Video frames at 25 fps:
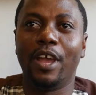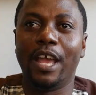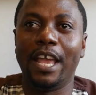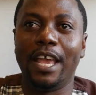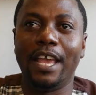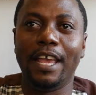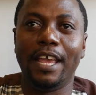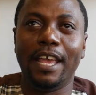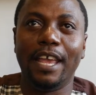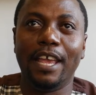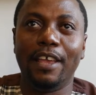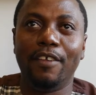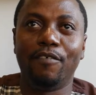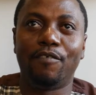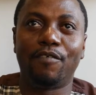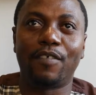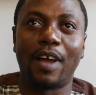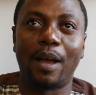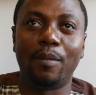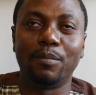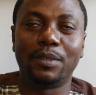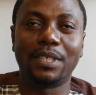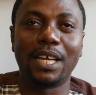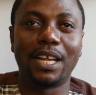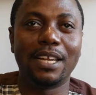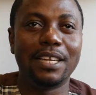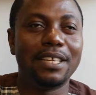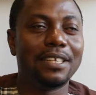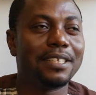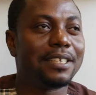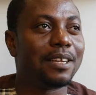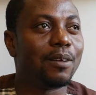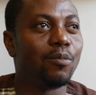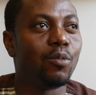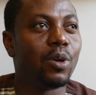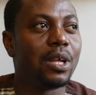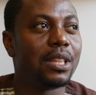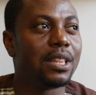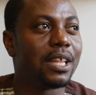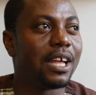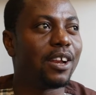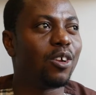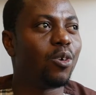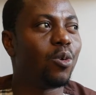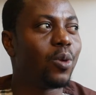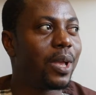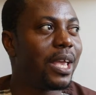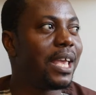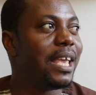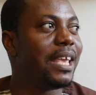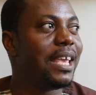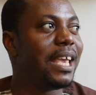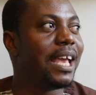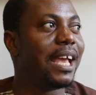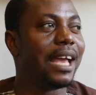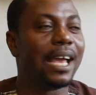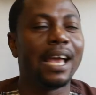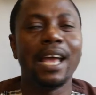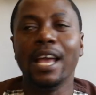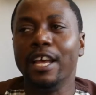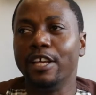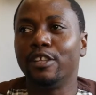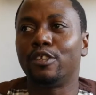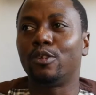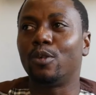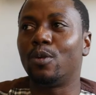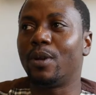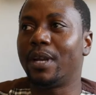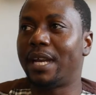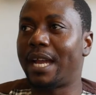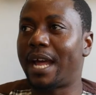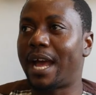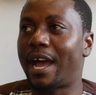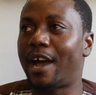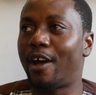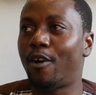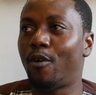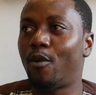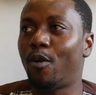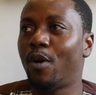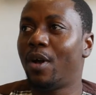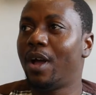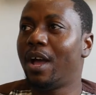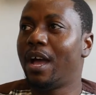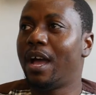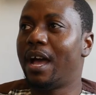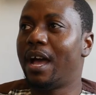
If I'm telling someone that, okay, yeah, so now